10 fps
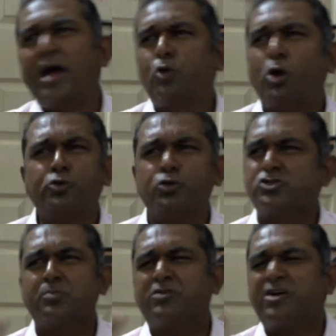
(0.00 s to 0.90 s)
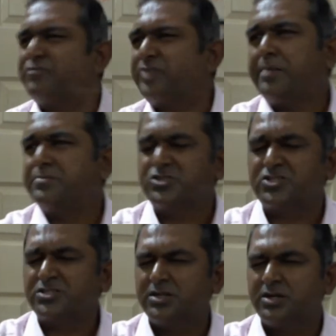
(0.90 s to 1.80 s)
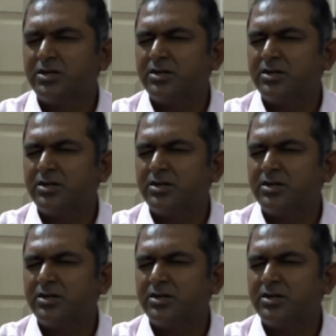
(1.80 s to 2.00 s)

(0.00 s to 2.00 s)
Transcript: I've gone through some rough times,